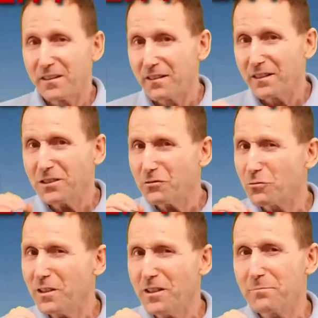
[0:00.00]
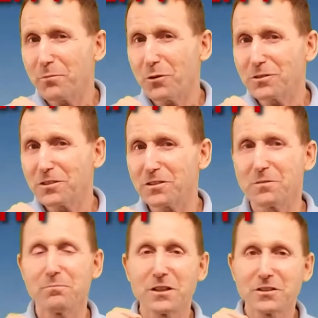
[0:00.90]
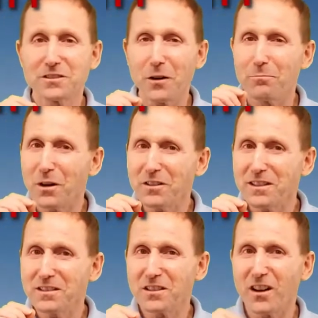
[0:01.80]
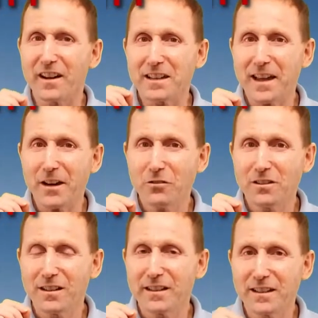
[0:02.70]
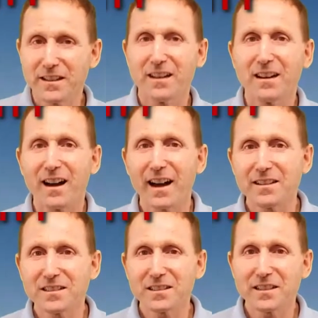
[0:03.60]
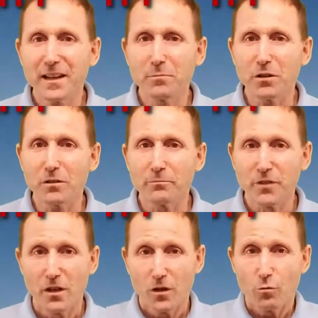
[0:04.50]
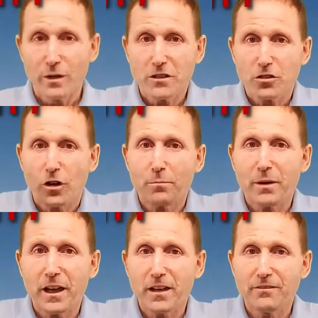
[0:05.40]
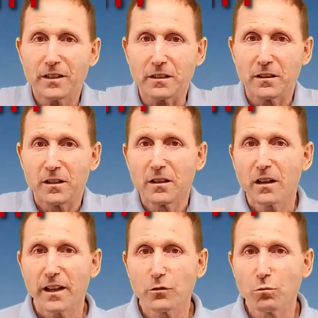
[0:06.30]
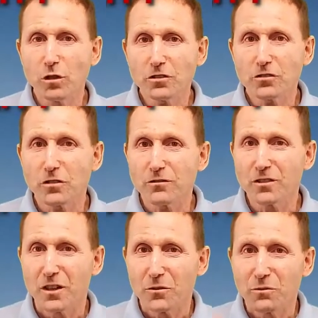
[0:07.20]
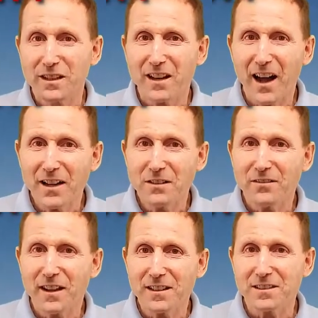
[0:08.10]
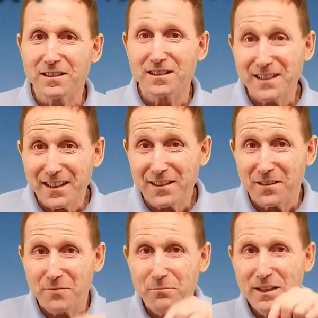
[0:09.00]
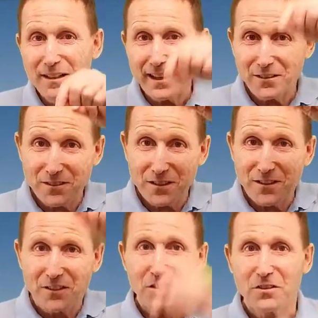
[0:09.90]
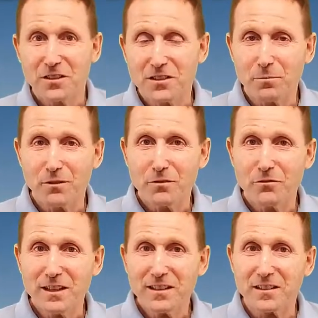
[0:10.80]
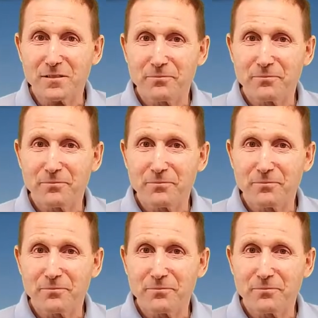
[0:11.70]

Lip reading: This is really important because our bodies are inherently unstable. We're top heavy, and worst off, we're kind of like a stick being held on the tip of a finger.